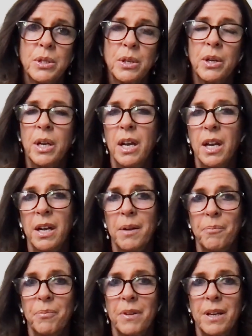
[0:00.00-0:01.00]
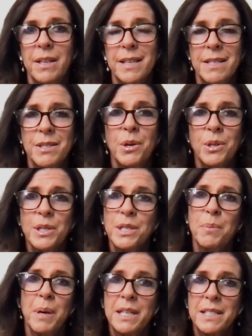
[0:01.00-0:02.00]
So it's not
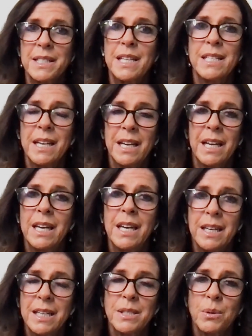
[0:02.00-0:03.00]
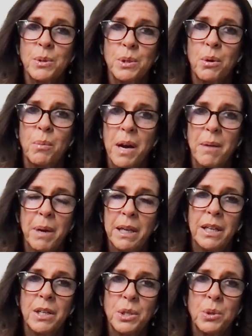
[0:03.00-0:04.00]
just about scheduling it in, it's also about
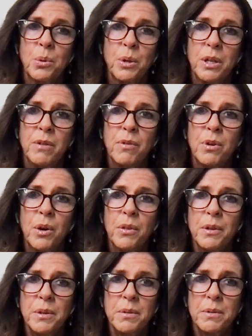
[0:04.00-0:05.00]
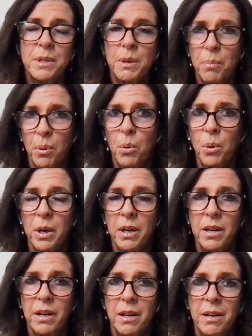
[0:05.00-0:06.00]
making sure that you've got the support
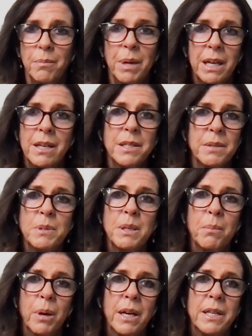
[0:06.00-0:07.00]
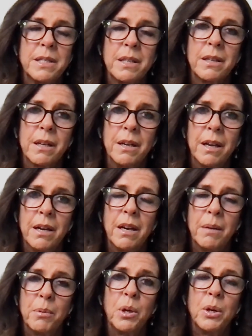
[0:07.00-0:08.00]
mechanisms in place that can
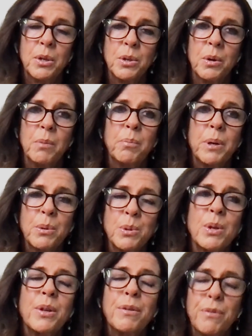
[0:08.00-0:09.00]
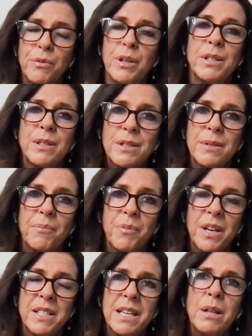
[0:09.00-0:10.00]
enable you to do it, but also that it fits.
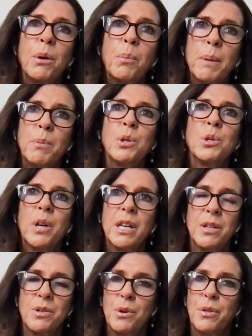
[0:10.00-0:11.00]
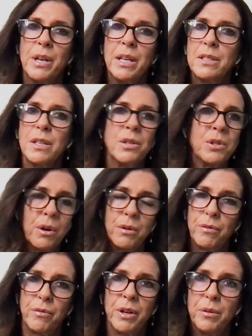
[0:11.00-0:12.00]
I see a lot of people trying to do things that
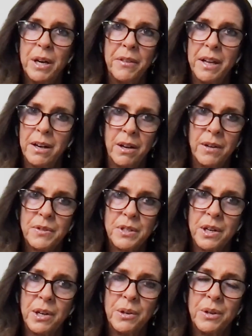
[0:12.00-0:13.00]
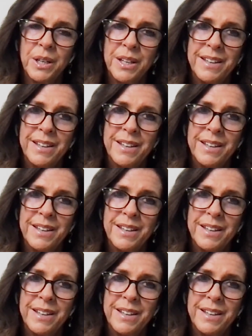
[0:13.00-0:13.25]
don't fit around their lifestyle.